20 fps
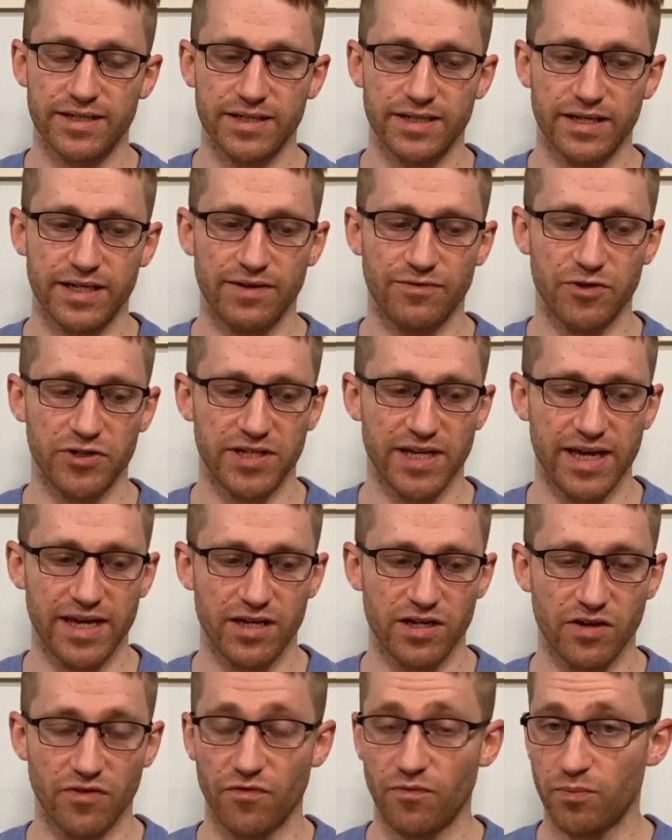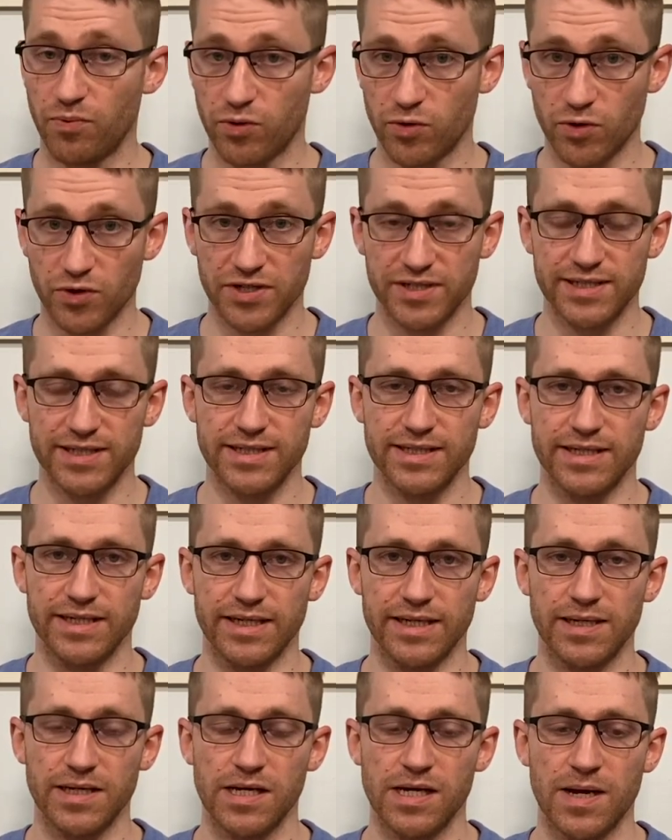give or take, of Puerh
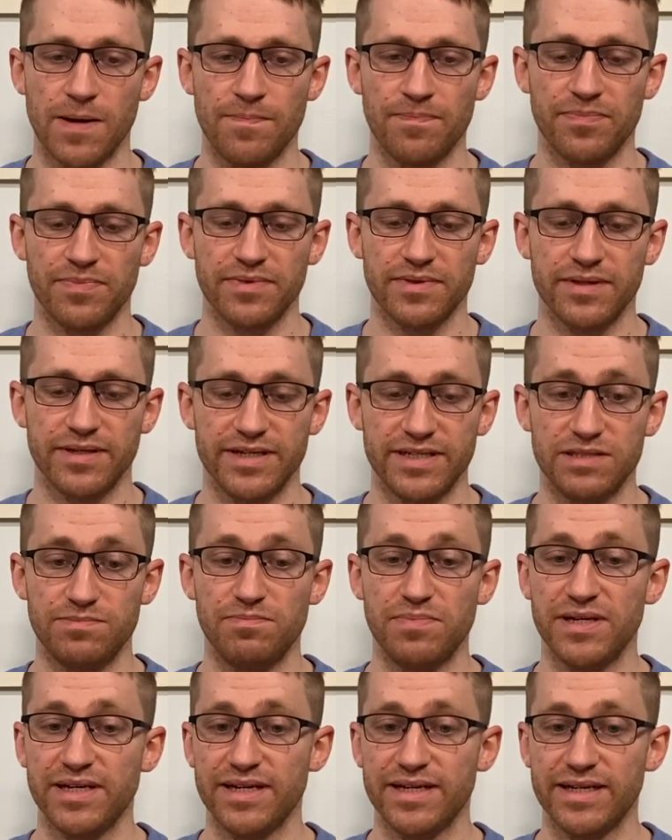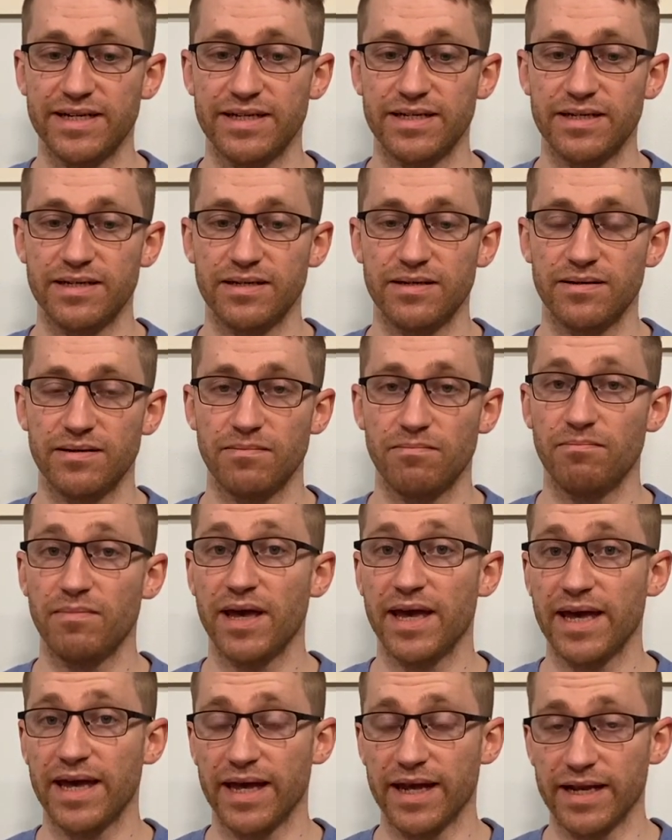tea is being
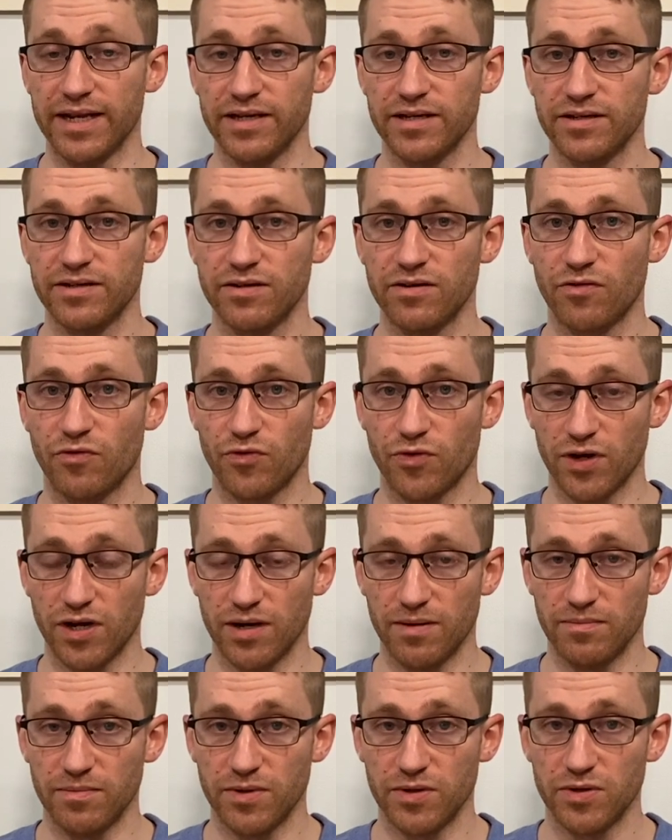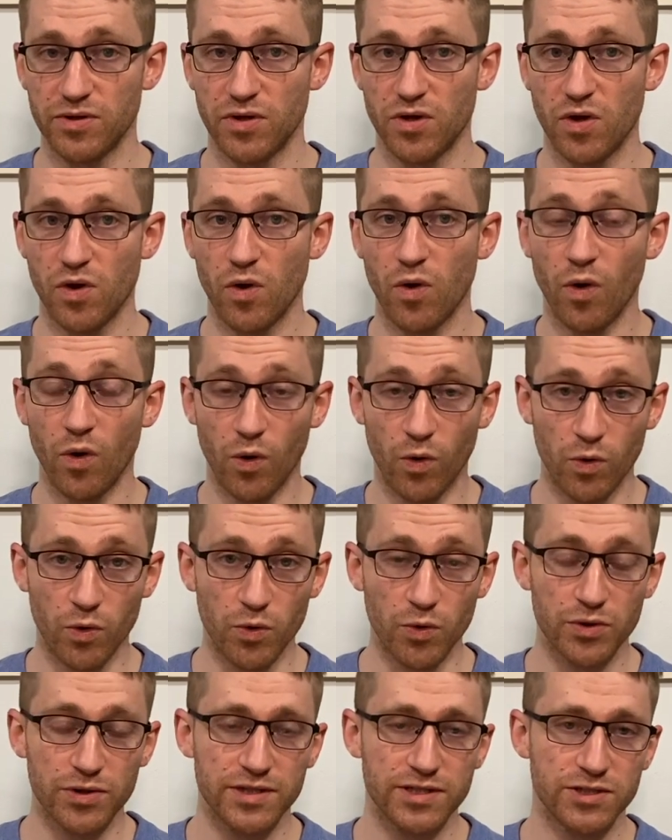made from
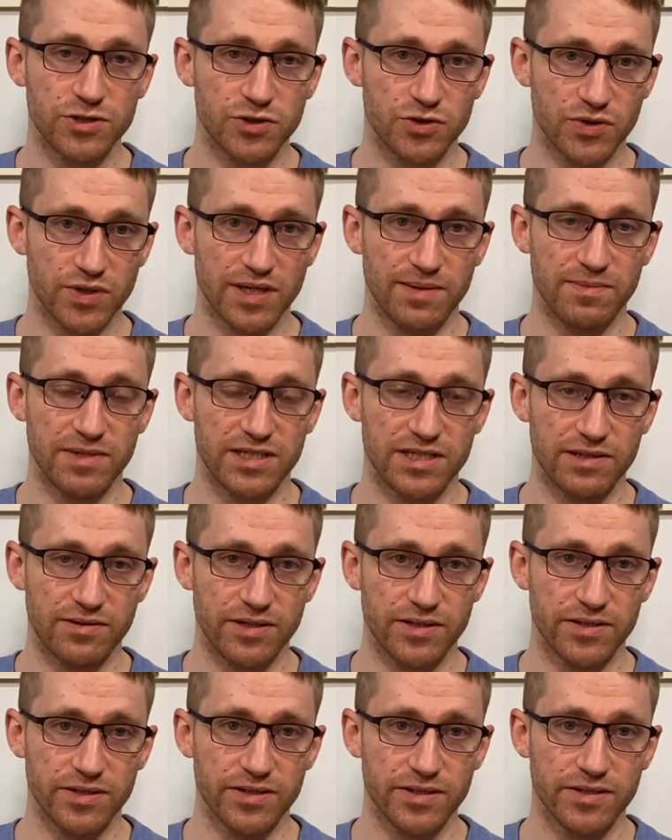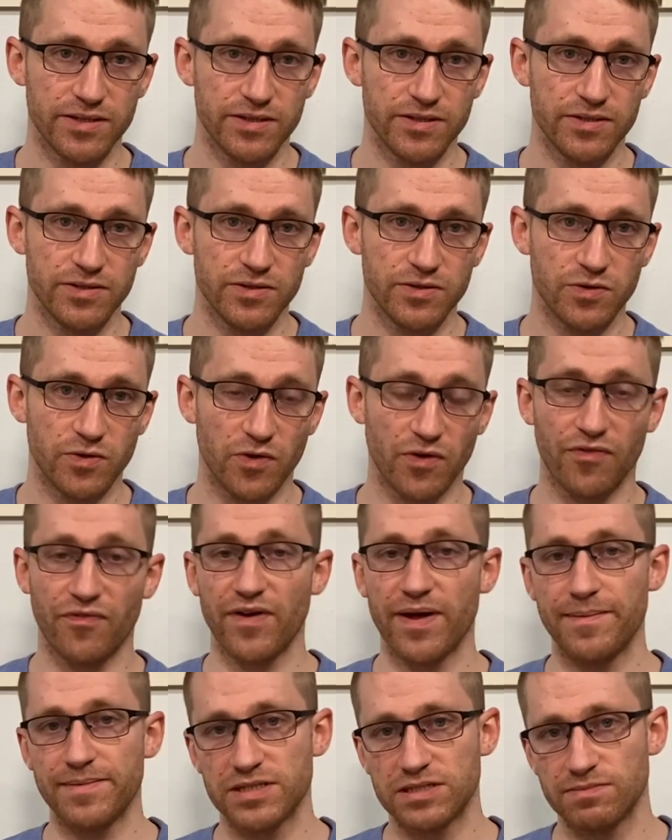old tree material or
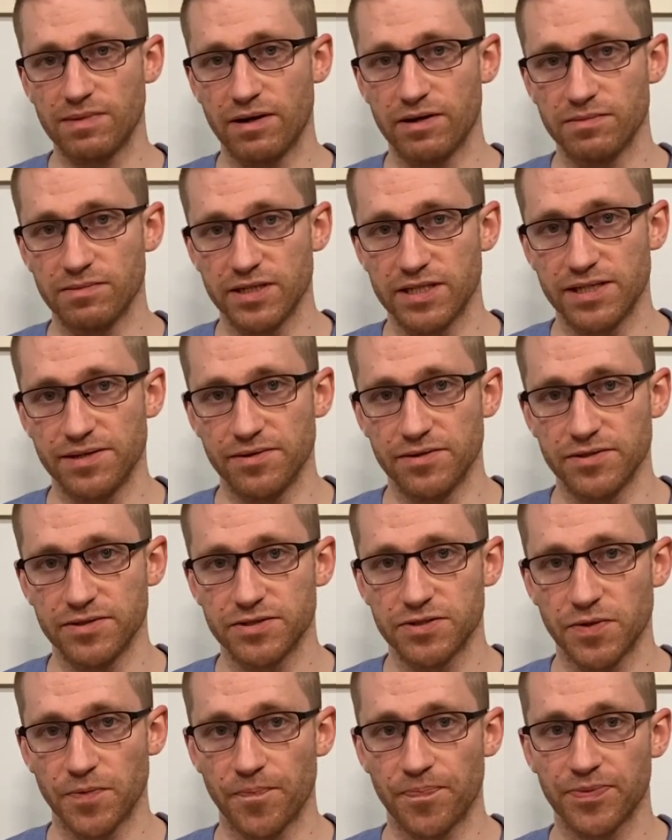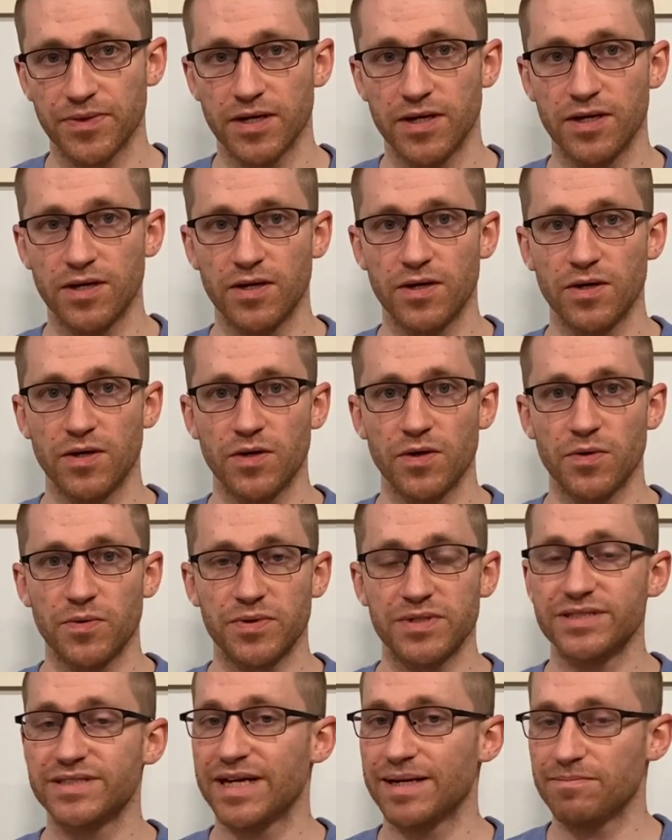Famous Mountain material. So what
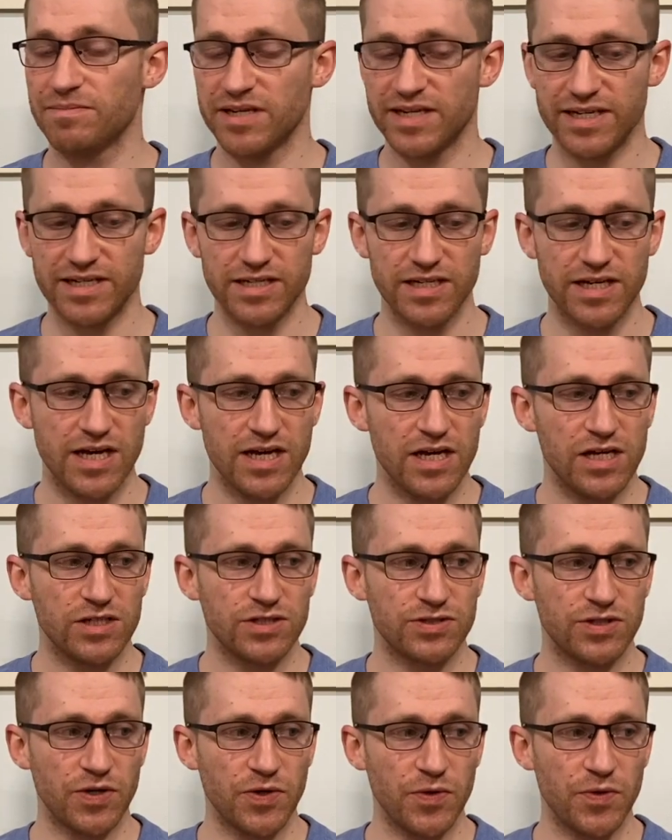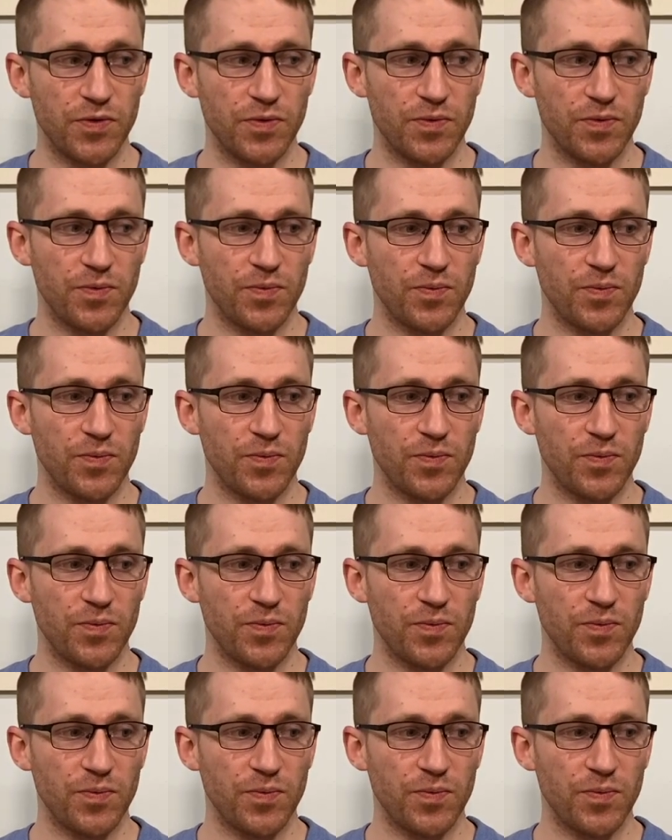does that mean? So